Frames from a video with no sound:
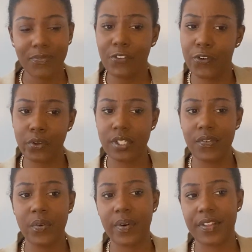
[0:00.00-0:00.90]
for those of
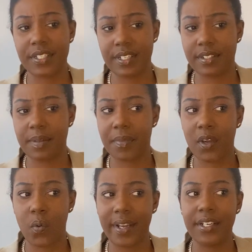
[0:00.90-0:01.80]
you where this is something
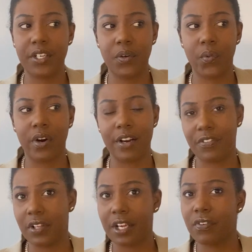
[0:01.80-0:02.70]
quite new, where I
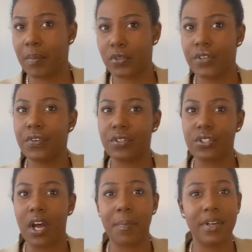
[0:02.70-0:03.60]
feel like for most of you it's
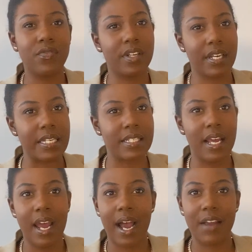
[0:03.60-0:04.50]
not, but if it is,
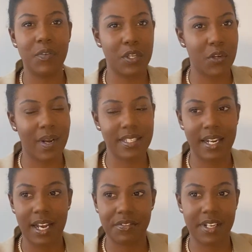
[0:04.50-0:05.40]
I feel like you guys kind
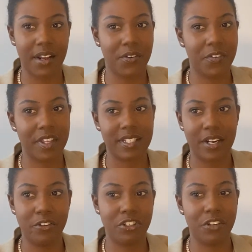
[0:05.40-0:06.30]
of have to get over this
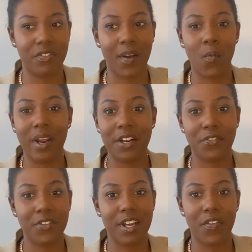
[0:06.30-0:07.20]
energy of like waiting
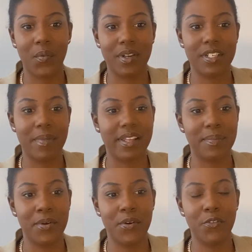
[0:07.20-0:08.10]
for the other one to make the
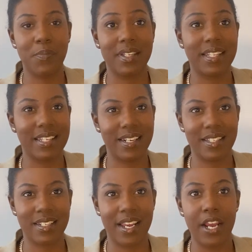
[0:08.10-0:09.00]
move, because at the end of
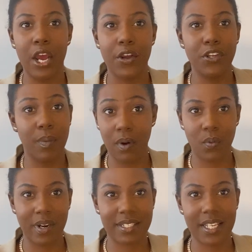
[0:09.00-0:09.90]
the day, you both
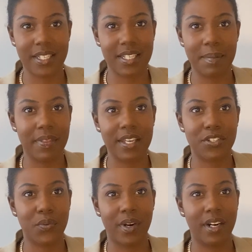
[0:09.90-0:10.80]
want to say the same things
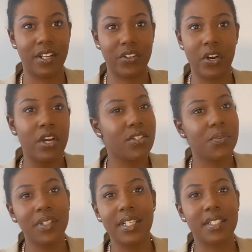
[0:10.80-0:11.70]
to one another. So it
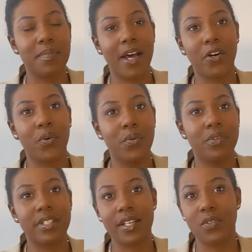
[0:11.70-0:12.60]
doesn't matter who
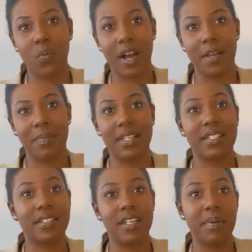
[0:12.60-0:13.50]
says what, because
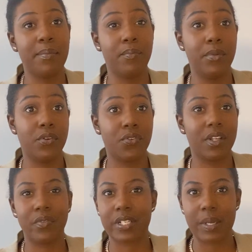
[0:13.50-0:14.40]
it's going to be
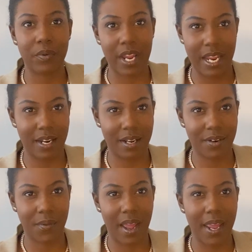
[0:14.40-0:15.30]
mutually reciprocated,
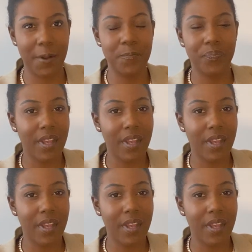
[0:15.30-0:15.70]
okay?